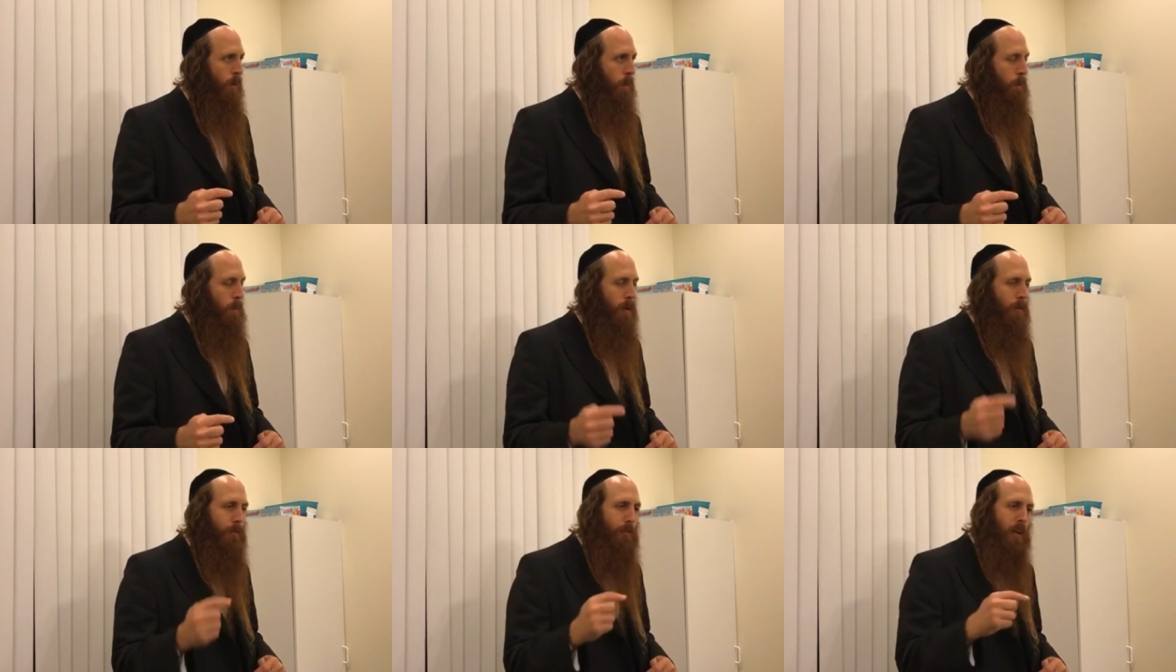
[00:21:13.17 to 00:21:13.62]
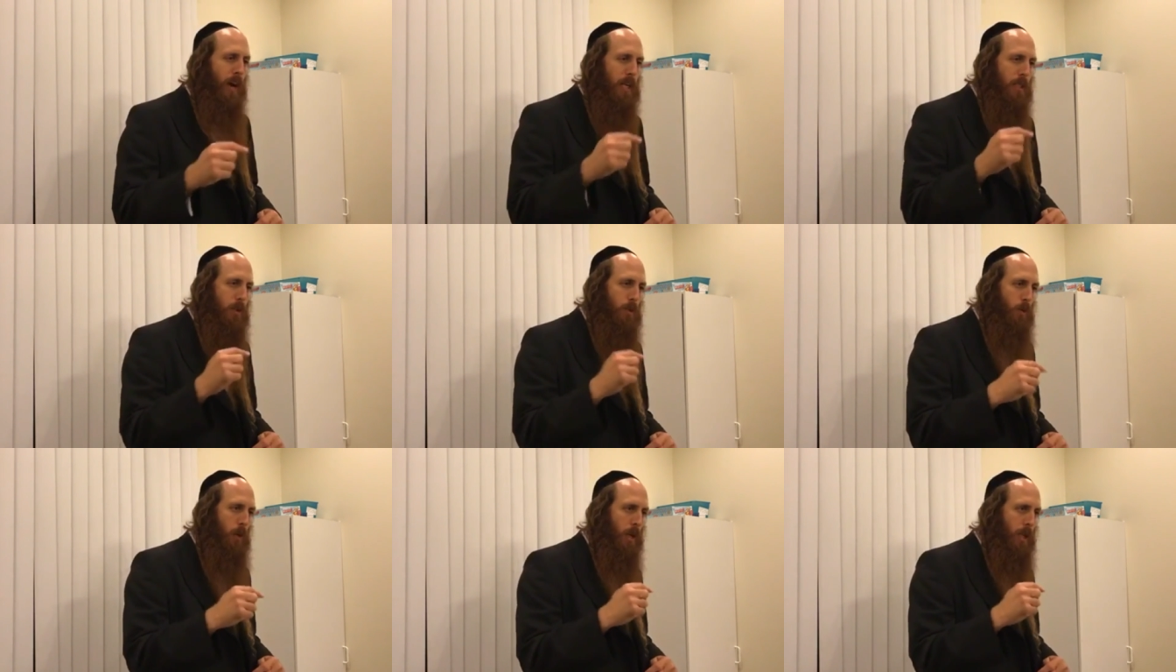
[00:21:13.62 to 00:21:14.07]
be
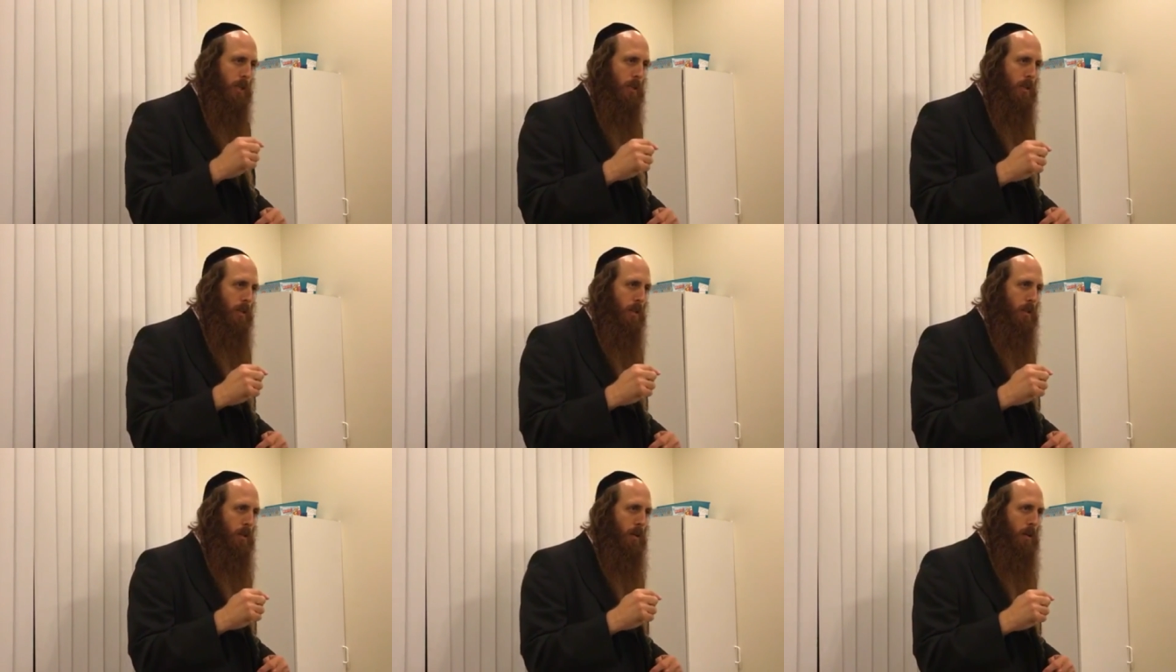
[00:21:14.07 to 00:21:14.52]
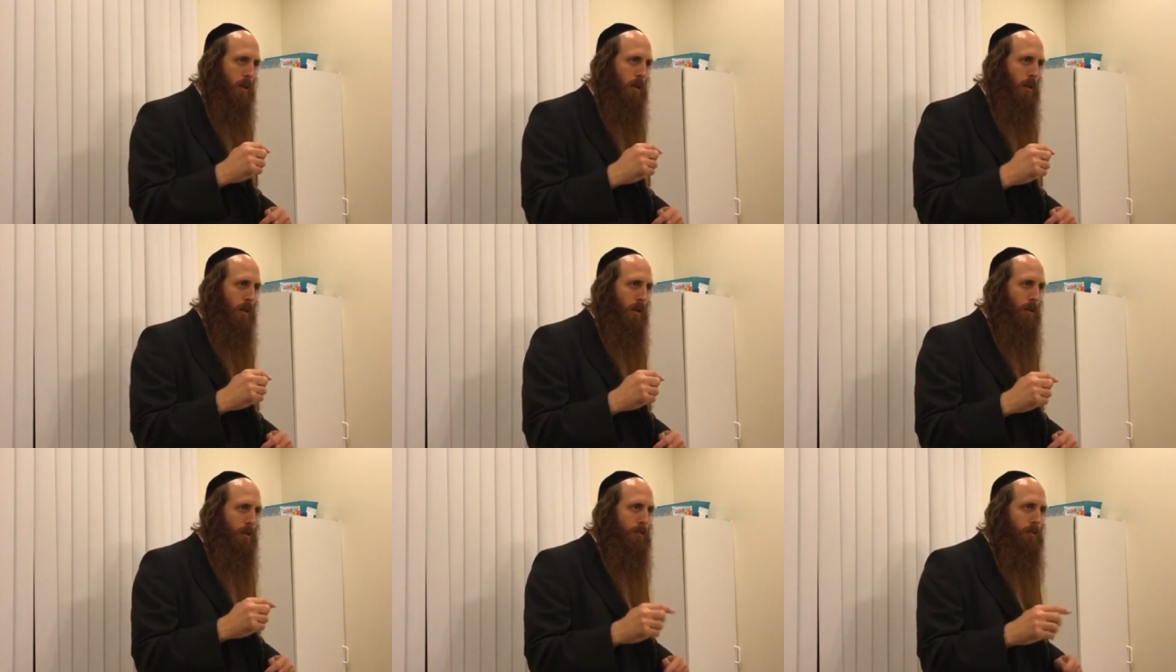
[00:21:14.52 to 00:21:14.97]
frustrated
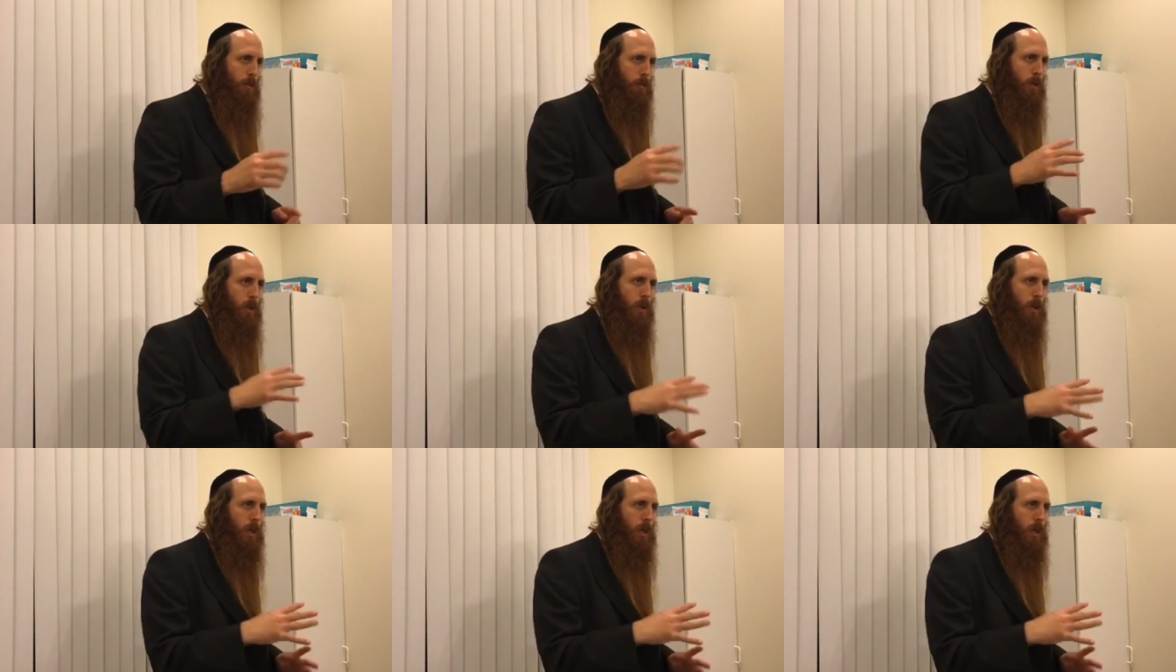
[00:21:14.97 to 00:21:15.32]
from your